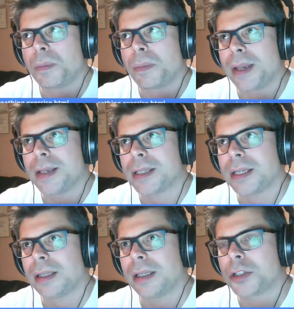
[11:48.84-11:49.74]

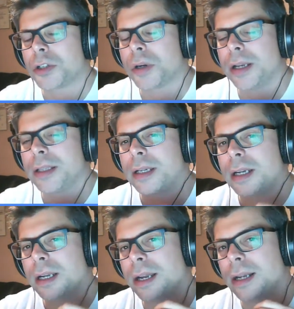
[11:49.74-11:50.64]
basically trying to
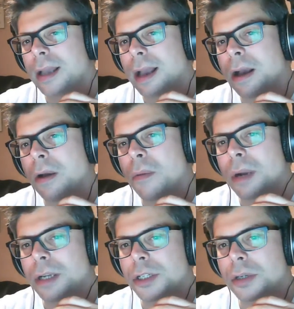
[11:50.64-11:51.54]
connect how
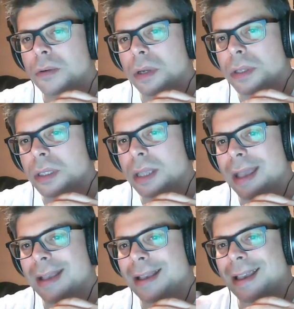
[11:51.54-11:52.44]
much you're going to
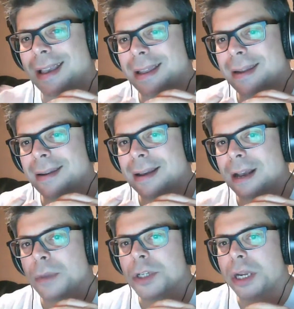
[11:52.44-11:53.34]
take in,
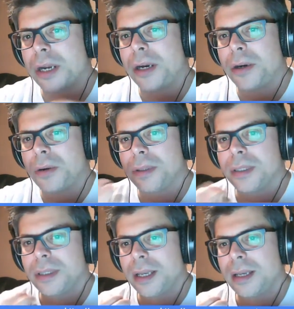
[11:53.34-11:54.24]
how much air you're going
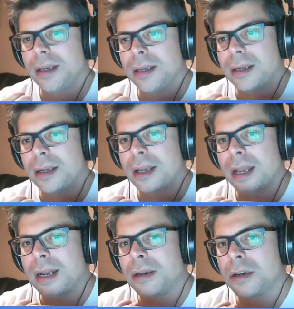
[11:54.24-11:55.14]
to take in,
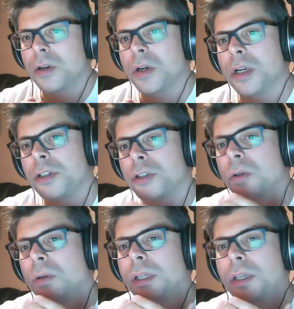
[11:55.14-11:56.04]
and you're
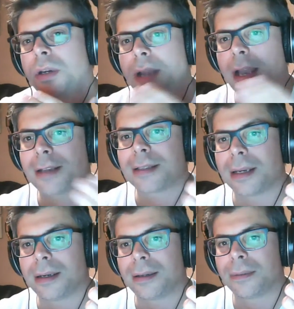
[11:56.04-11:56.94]
controlling your
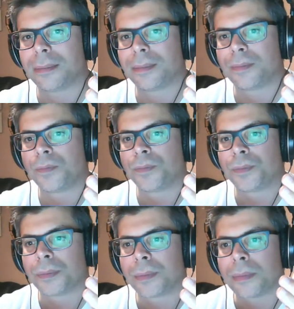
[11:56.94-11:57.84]
exhale.
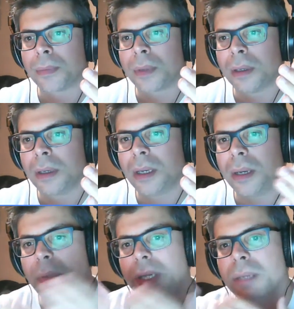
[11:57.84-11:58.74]

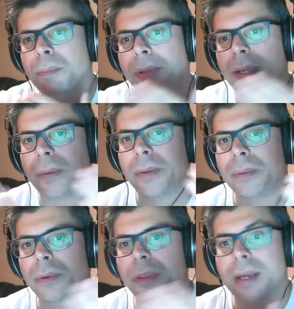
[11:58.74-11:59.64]
And we can play
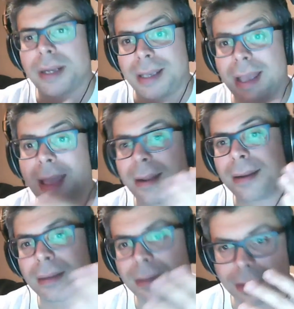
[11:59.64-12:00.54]
around with that again,